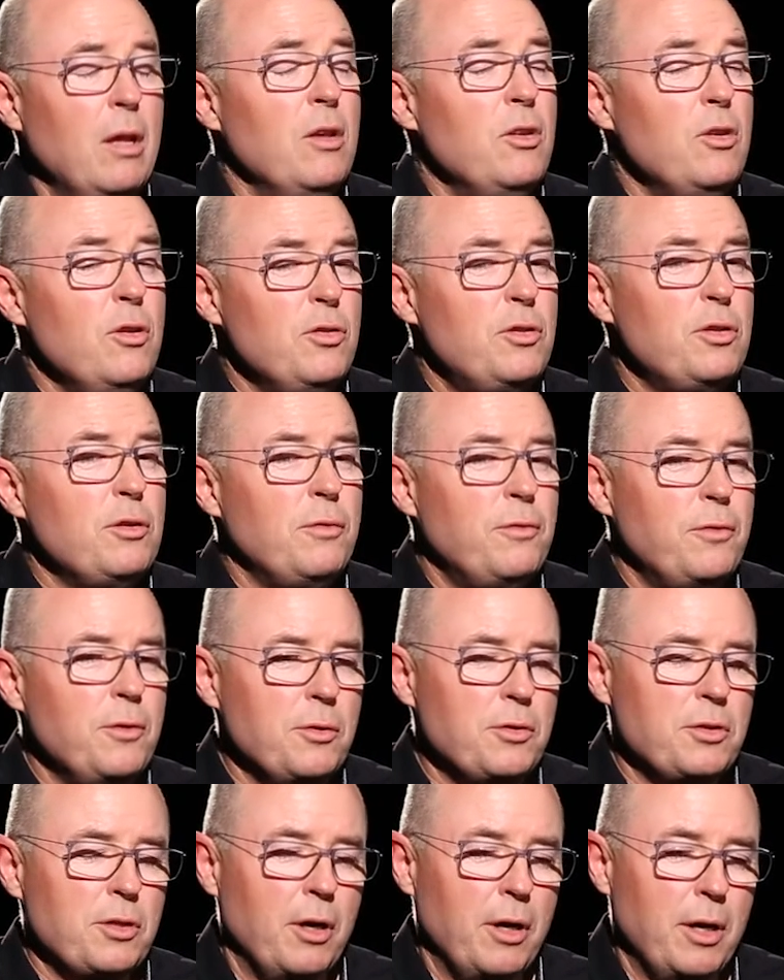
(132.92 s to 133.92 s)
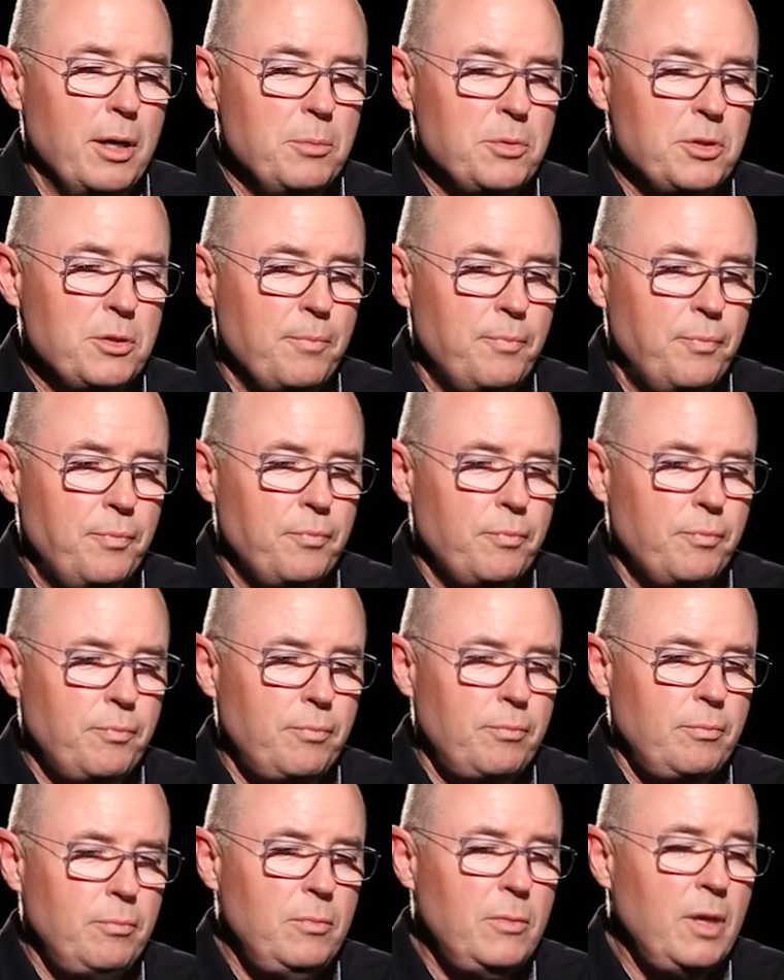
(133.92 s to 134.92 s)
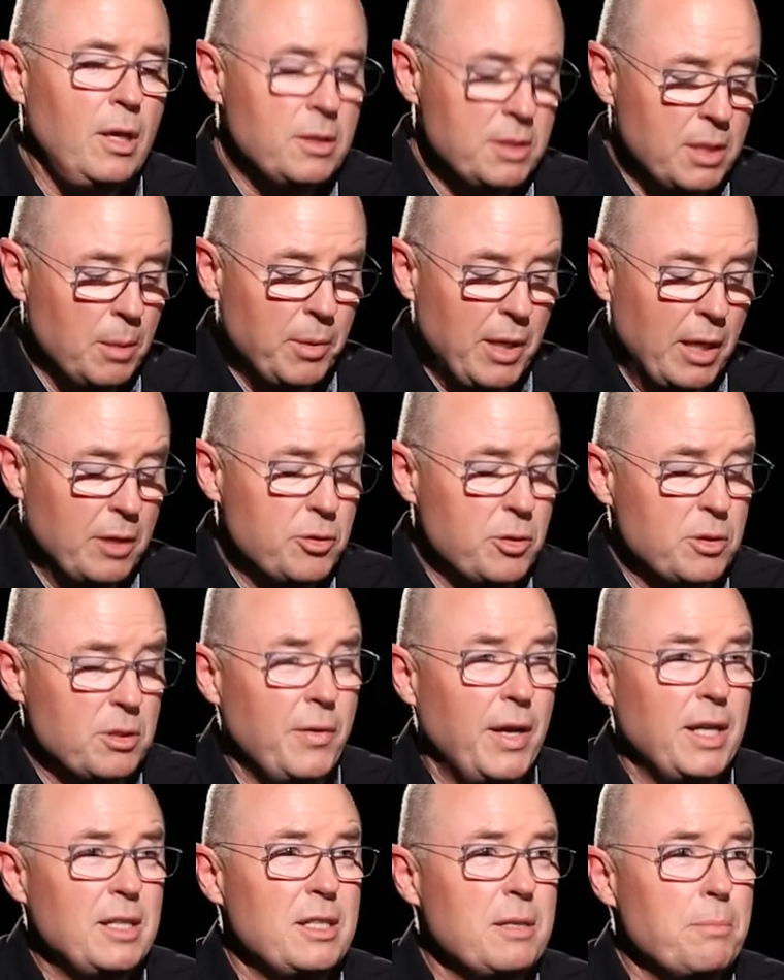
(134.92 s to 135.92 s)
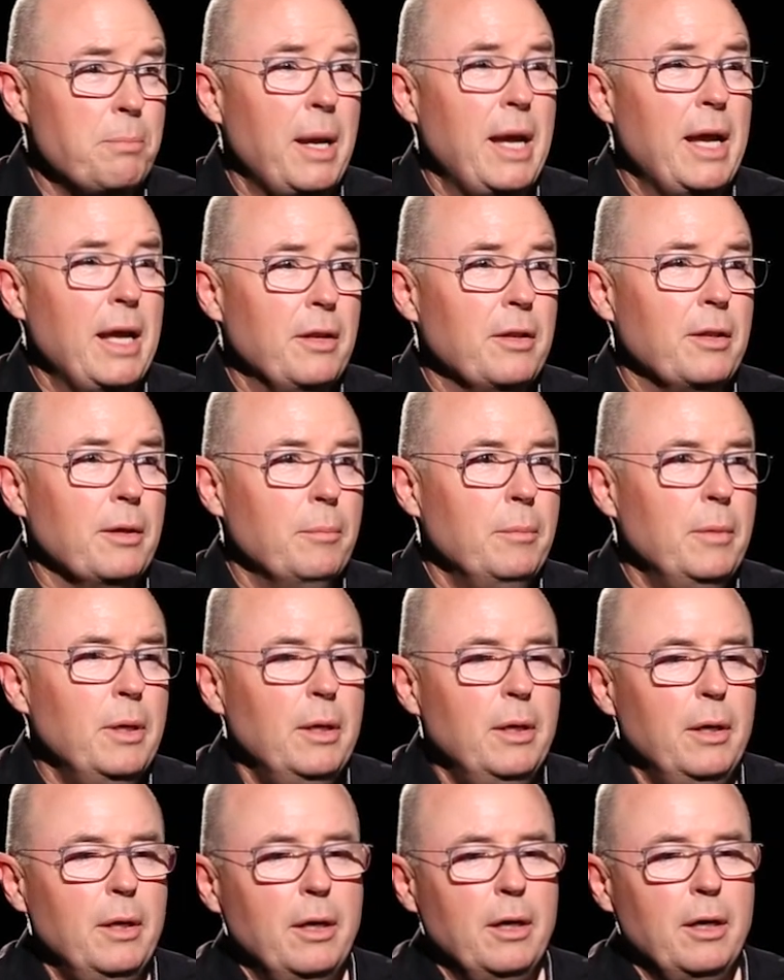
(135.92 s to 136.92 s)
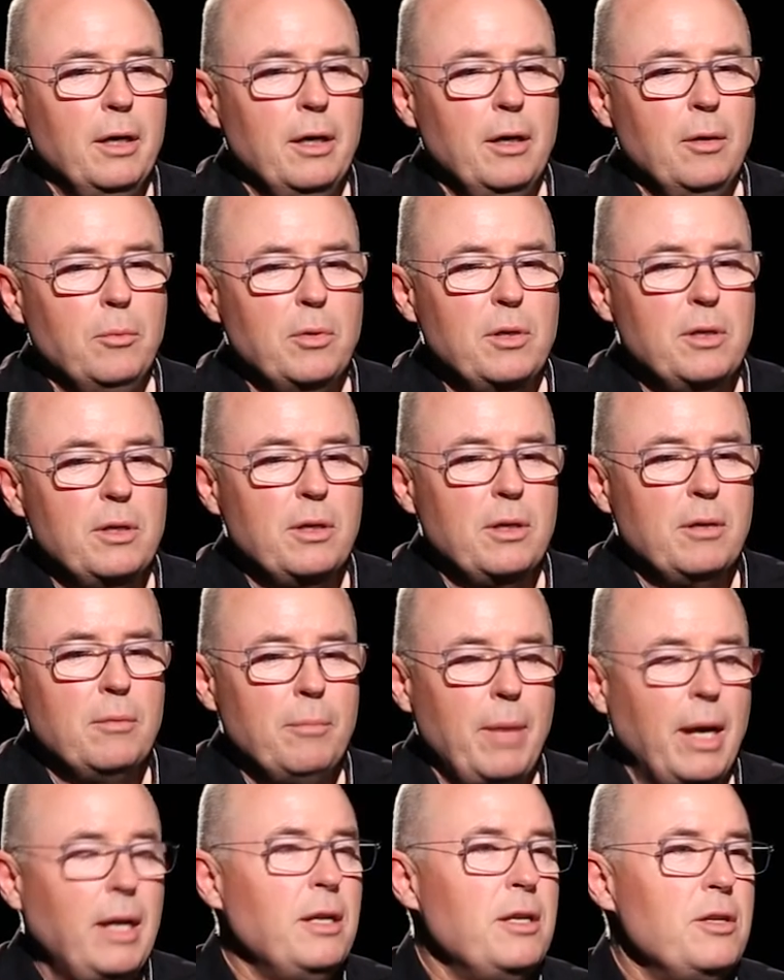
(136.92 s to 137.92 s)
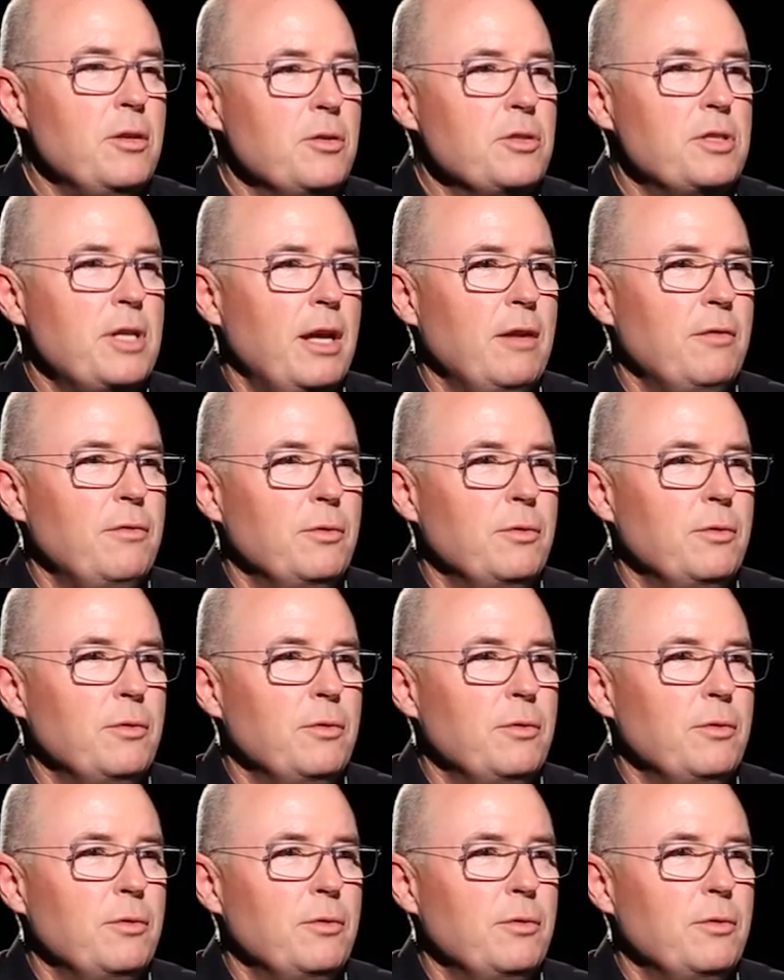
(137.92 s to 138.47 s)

Used it a few times. Some countries have actually banned them. We mainly use that